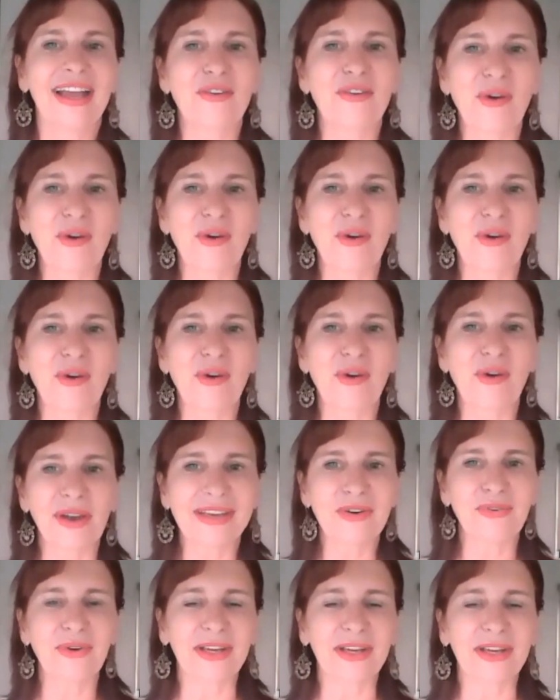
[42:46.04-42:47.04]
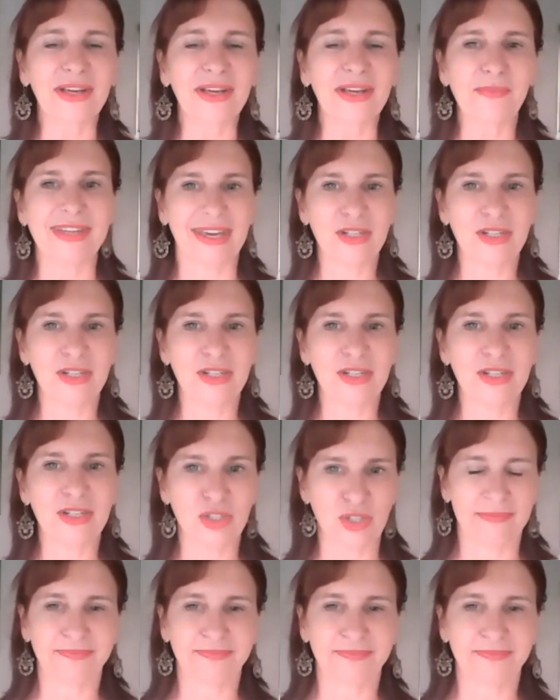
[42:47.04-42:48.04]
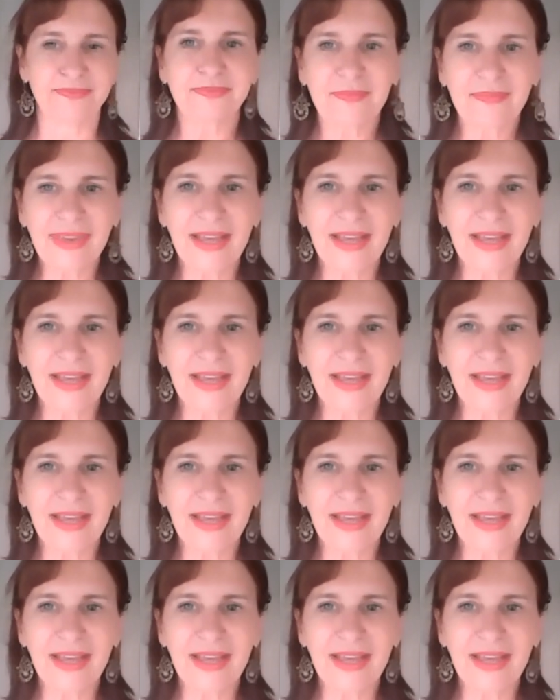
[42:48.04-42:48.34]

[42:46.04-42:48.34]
And I want to give a recommendation.